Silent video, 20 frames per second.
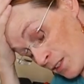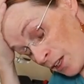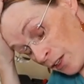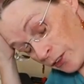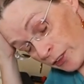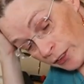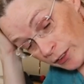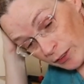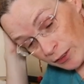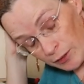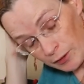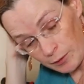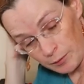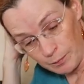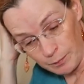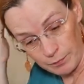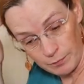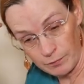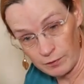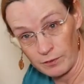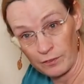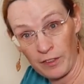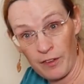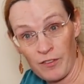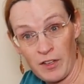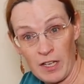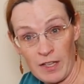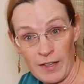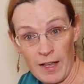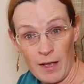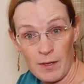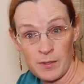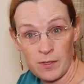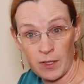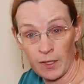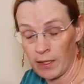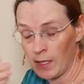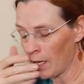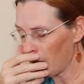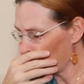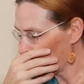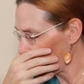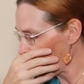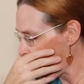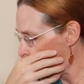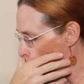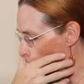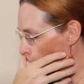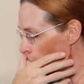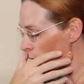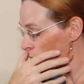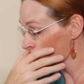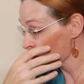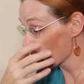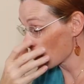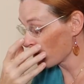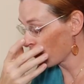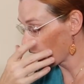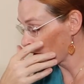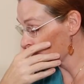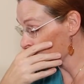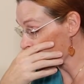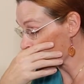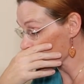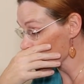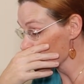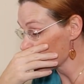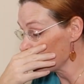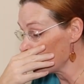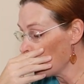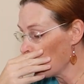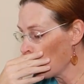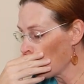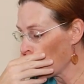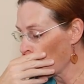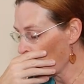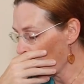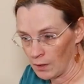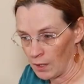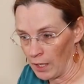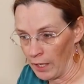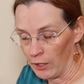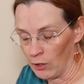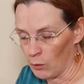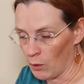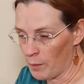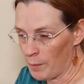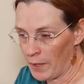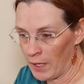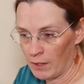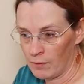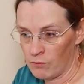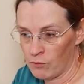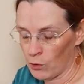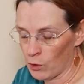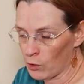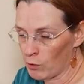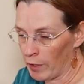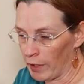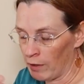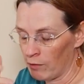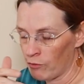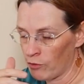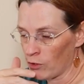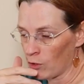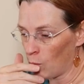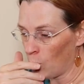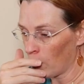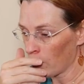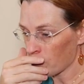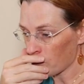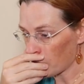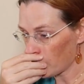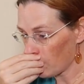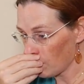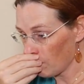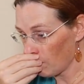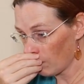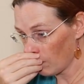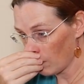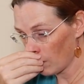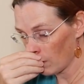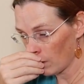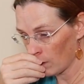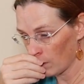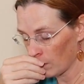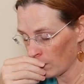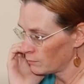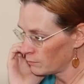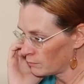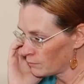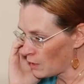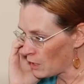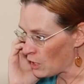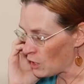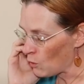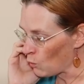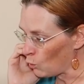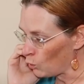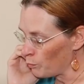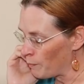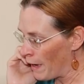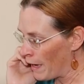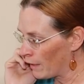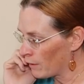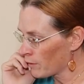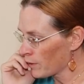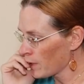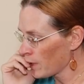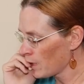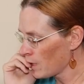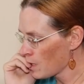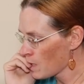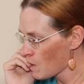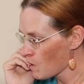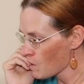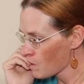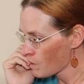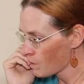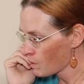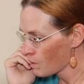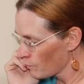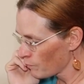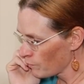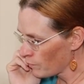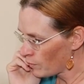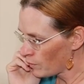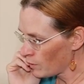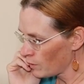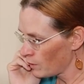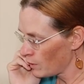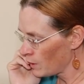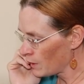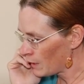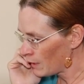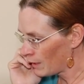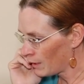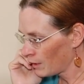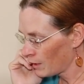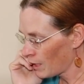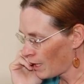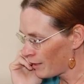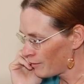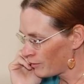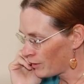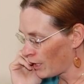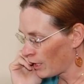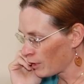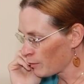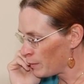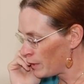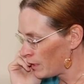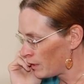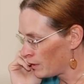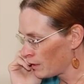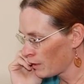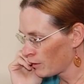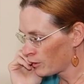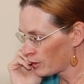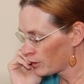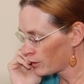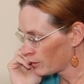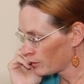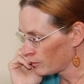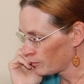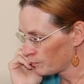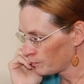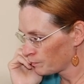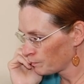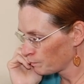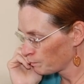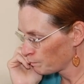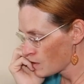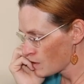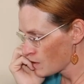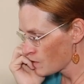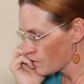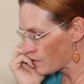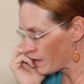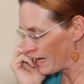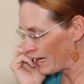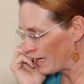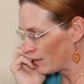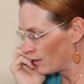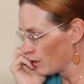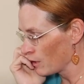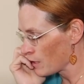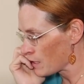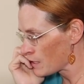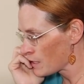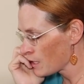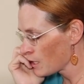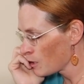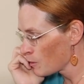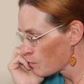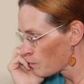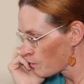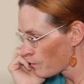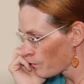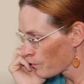another 15,000 Canadian. That's 35,000. I know I paid $4,000 for the Quattro. The old battery, I've got to be another, if I add all this up,